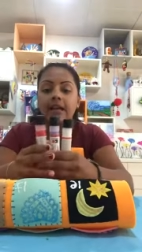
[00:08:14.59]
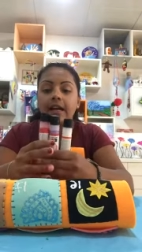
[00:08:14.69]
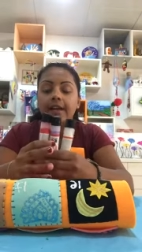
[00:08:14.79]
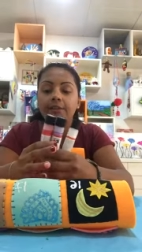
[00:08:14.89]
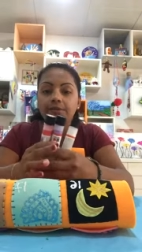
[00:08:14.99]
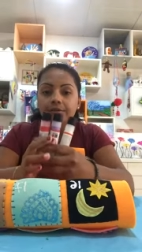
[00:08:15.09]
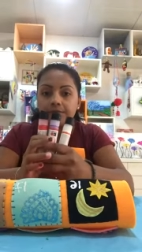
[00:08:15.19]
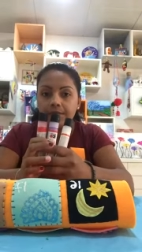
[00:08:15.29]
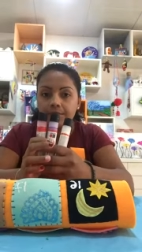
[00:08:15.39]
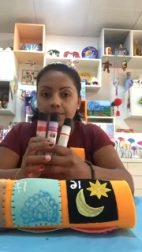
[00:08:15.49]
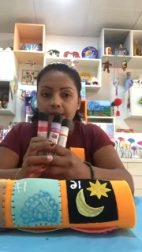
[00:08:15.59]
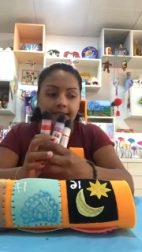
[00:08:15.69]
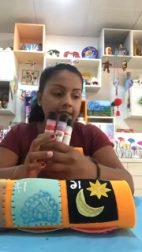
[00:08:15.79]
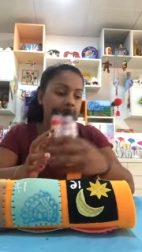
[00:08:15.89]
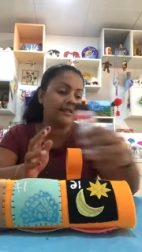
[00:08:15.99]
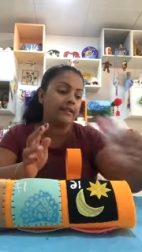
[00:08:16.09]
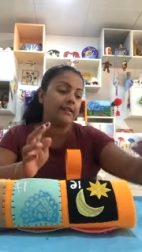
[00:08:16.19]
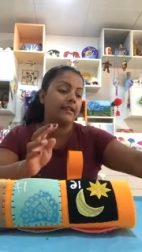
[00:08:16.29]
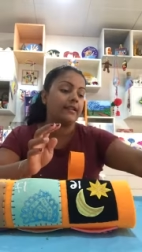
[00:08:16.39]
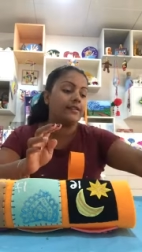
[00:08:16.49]
I use those and did
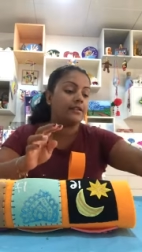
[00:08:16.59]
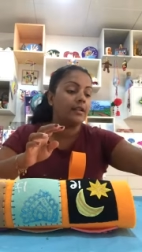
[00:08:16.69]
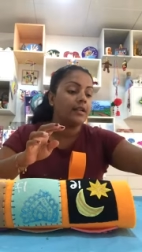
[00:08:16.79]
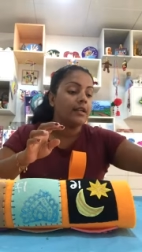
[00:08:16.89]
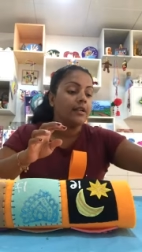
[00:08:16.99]
the decoration.